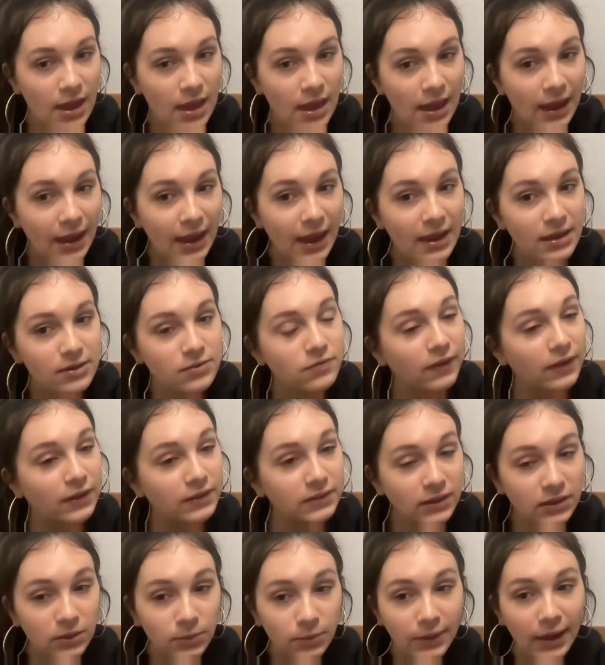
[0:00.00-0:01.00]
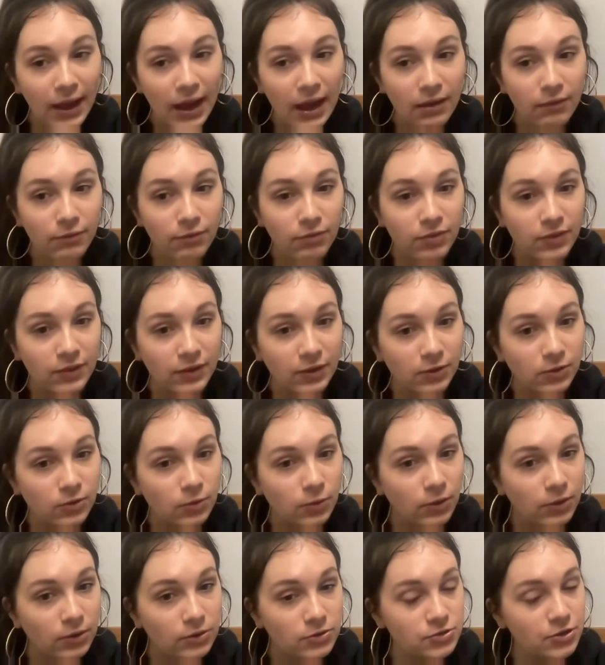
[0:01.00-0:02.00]
And finally, we have
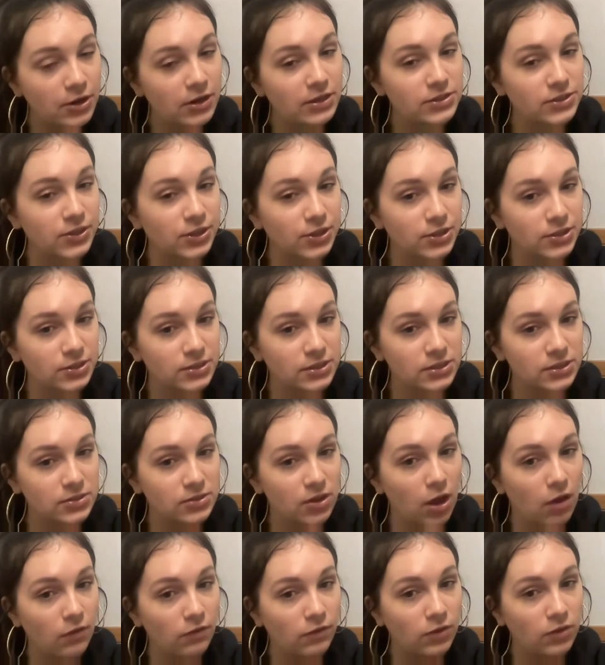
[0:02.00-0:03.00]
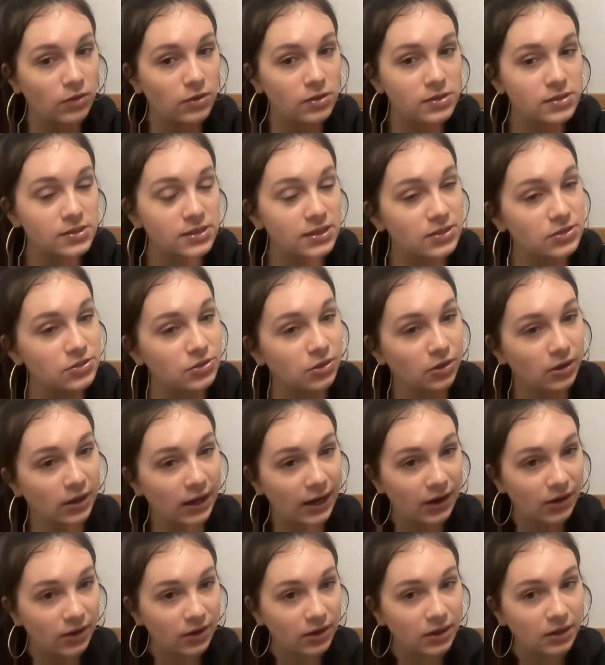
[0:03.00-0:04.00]
Theodore Dreiser's novel, Sister
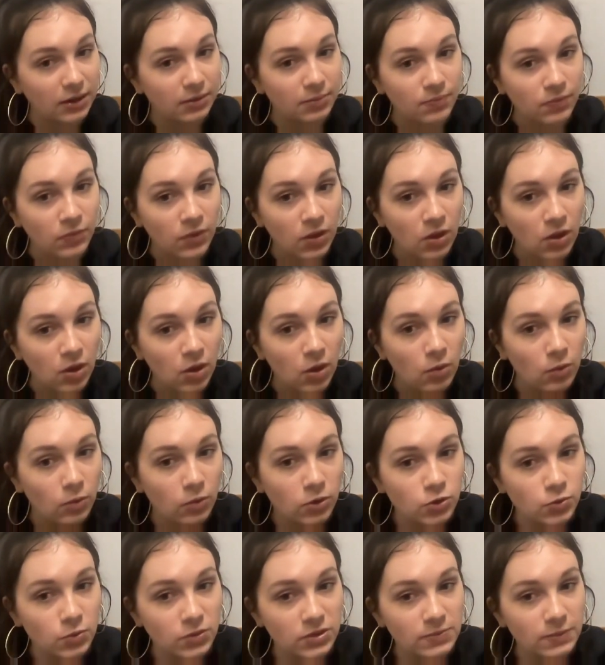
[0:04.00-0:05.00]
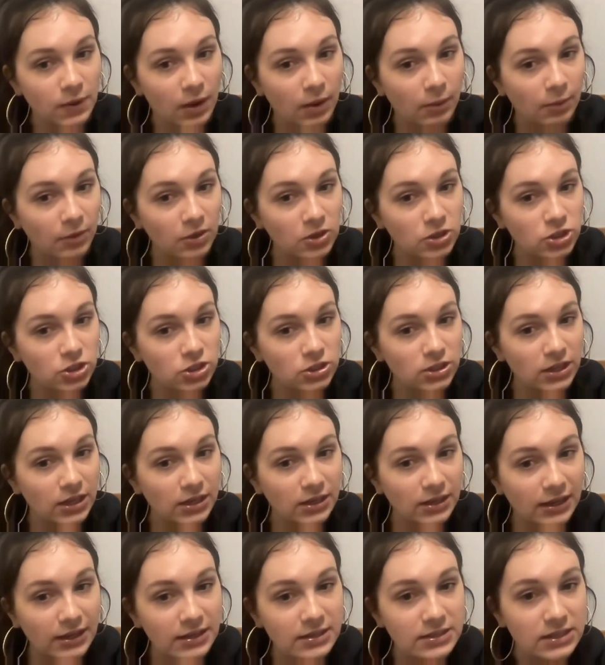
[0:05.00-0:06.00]
Carrie, which was published in
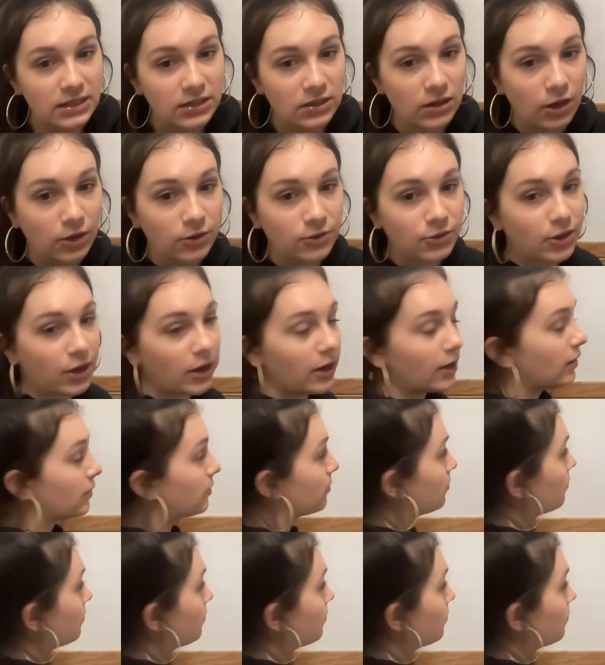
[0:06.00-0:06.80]
1900.